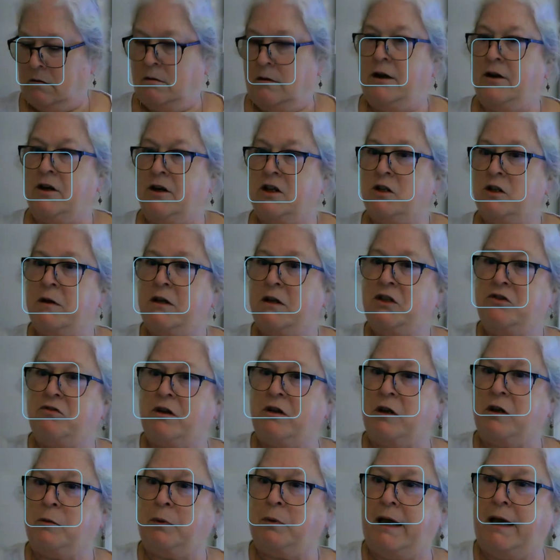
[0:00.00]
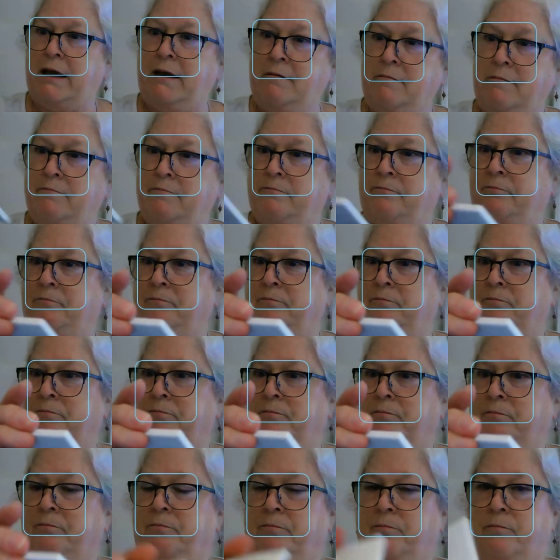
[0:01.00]
Here's my streak plate.
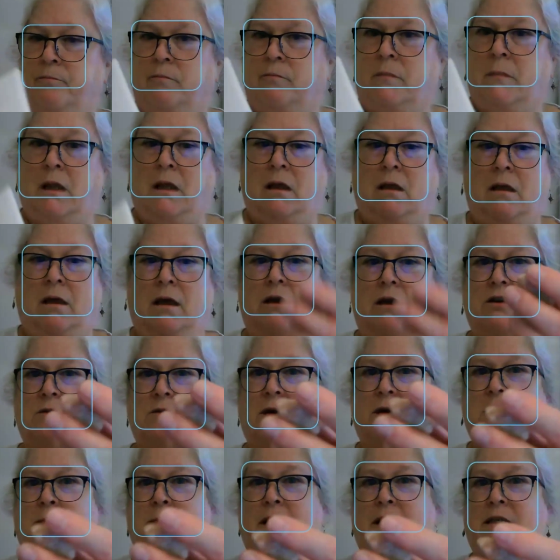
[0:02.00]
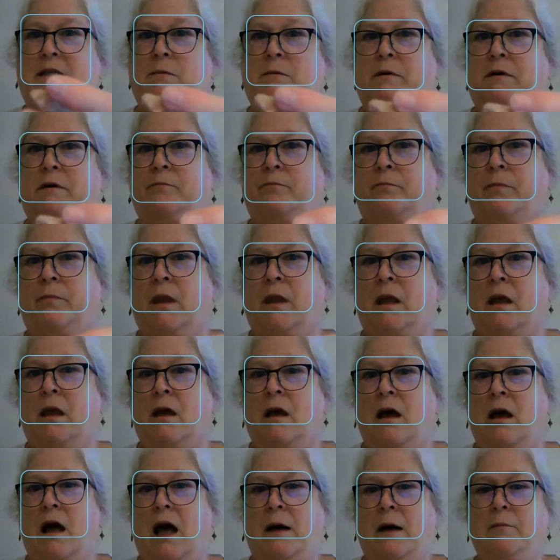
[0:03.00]
Here's my specimen.
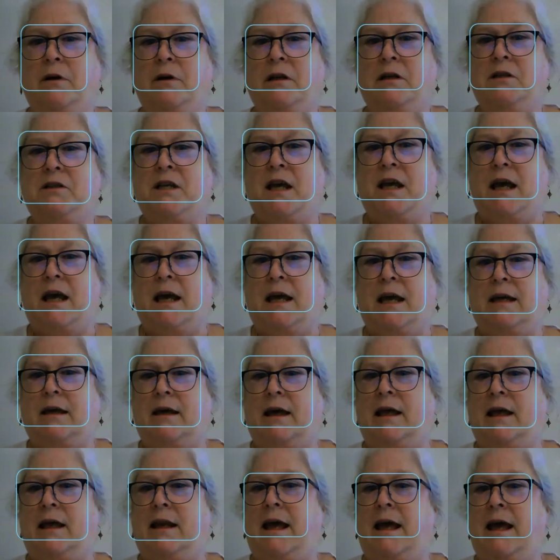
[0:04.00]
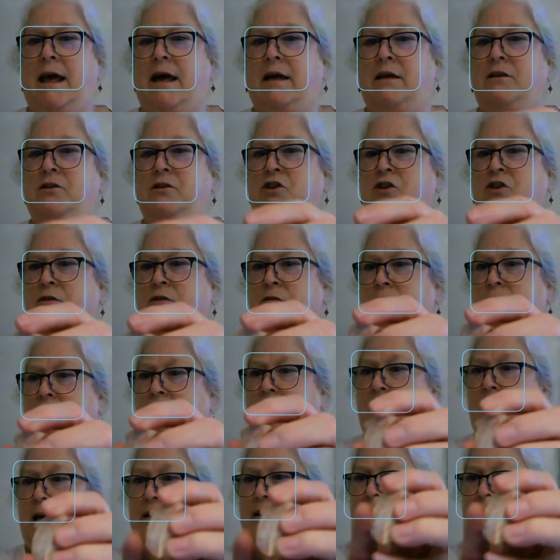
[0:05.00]
I'm going to take an edge, like